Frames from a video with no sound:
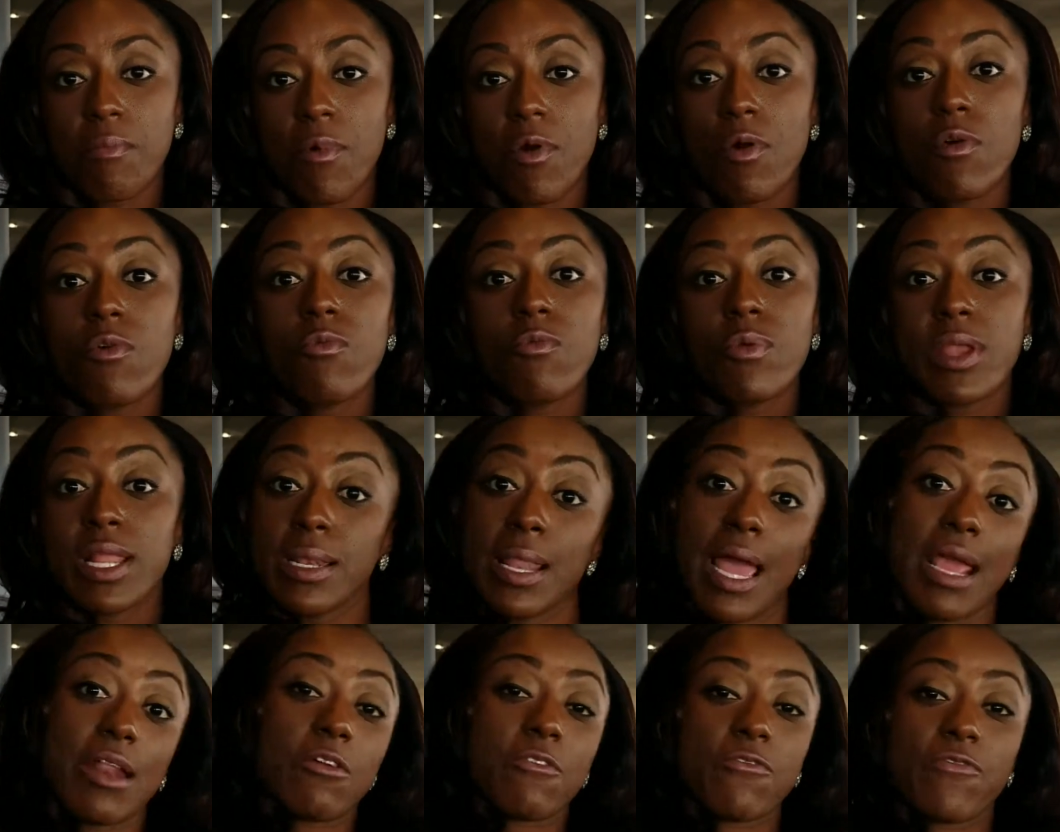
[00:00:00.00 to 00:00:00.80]
who we
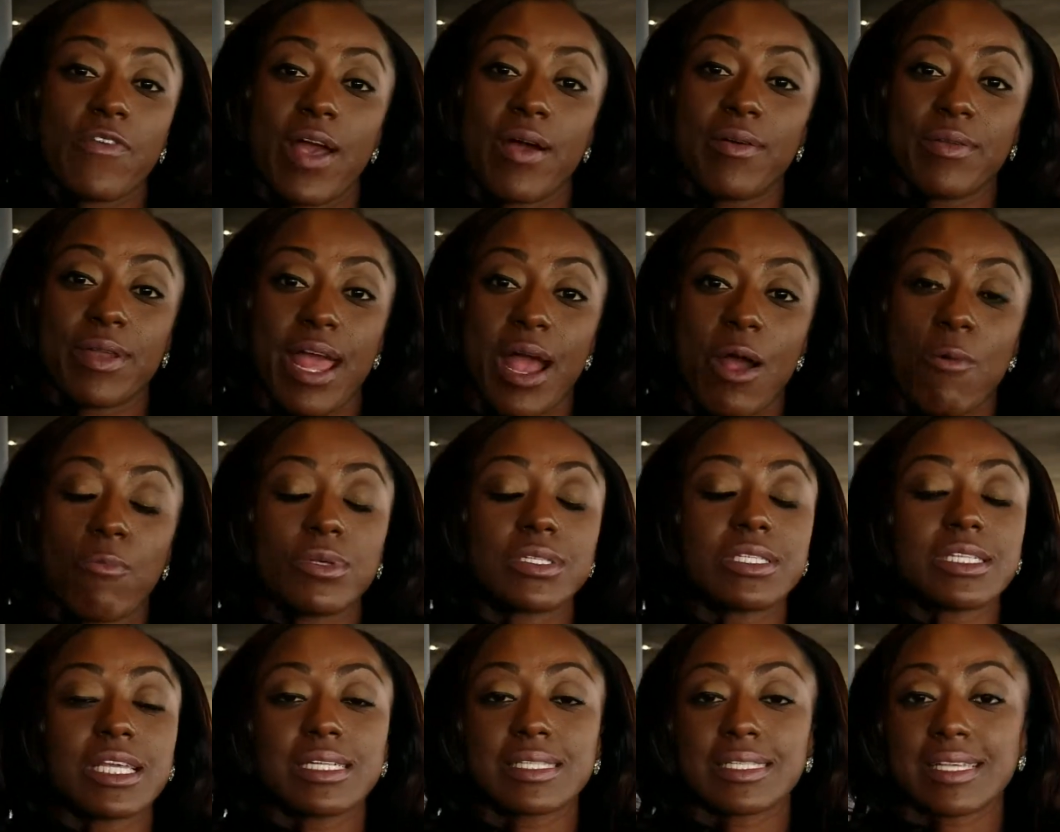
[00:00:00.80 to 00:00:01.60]
later found out
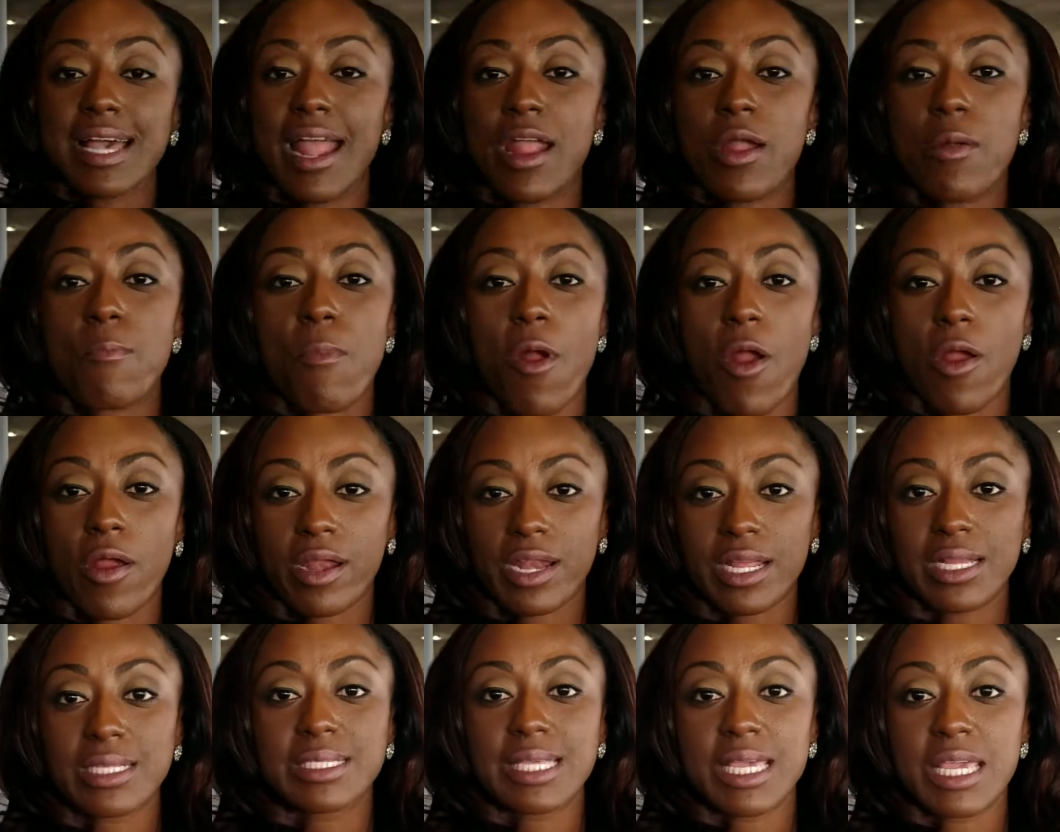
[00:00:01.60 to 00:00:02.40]
was the entire
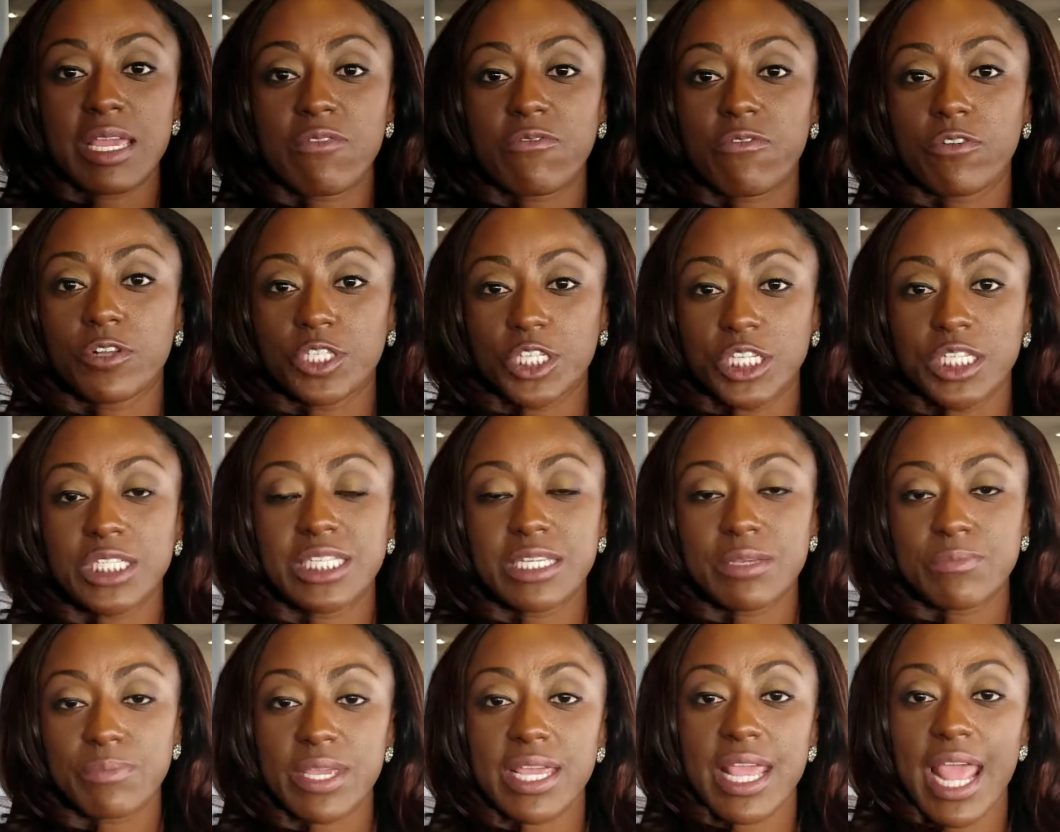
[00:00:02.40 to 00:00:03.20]
marketing team for
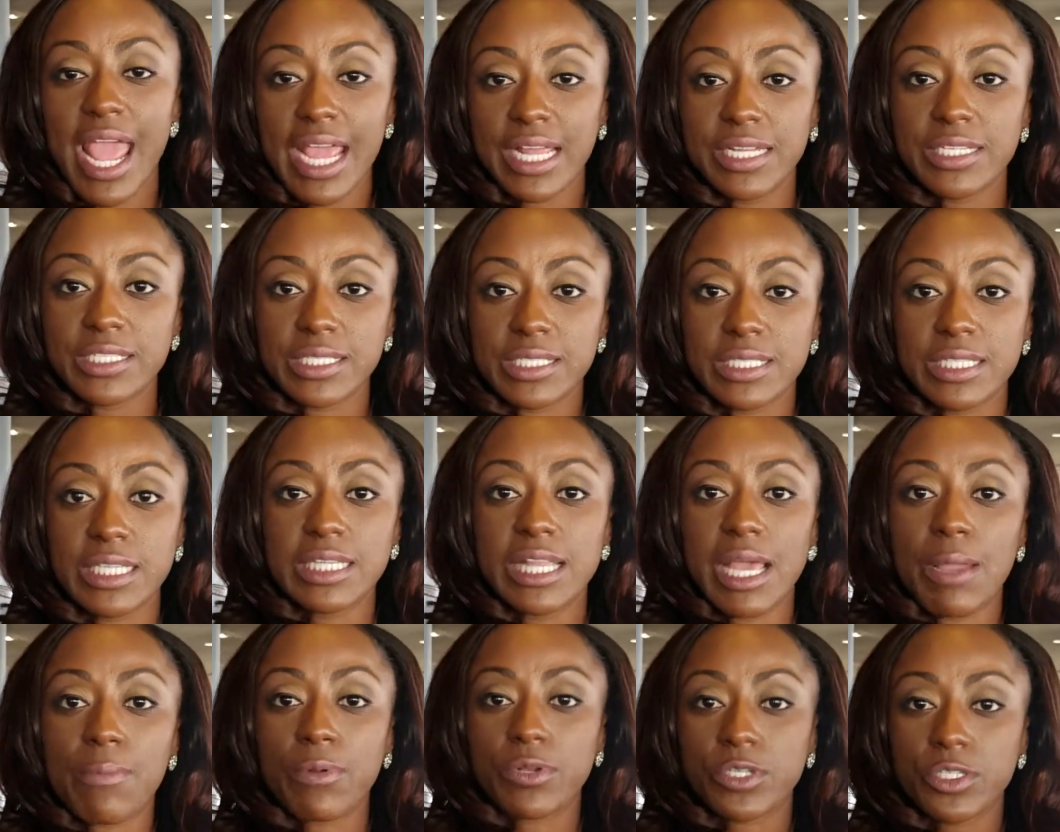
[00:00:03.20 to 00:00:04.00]
GTB agency
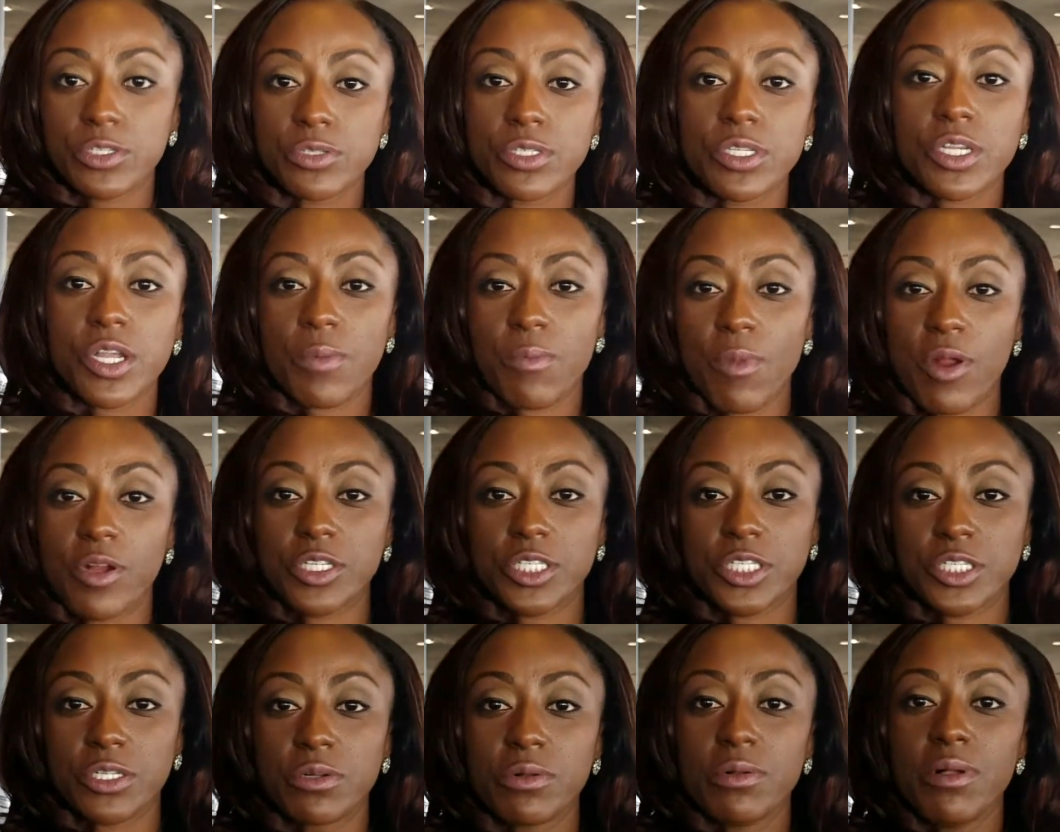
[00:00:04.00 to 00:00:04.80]
that produced a
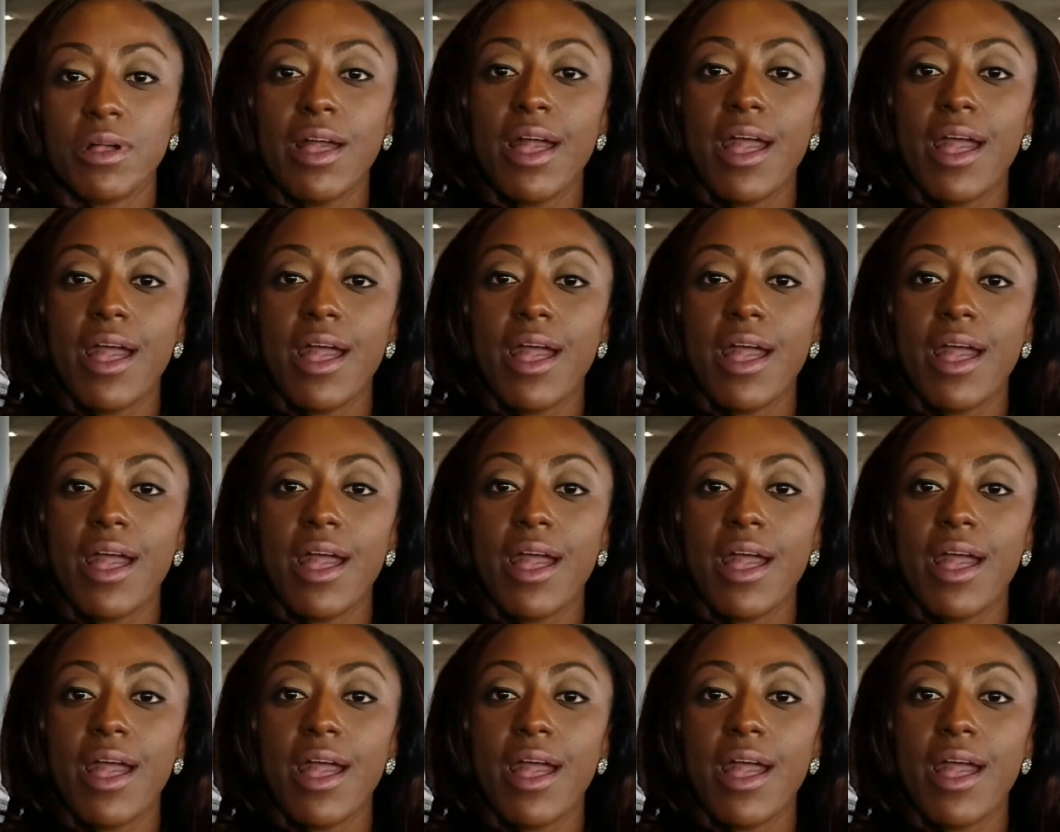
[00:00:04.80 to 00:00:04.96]
commercial.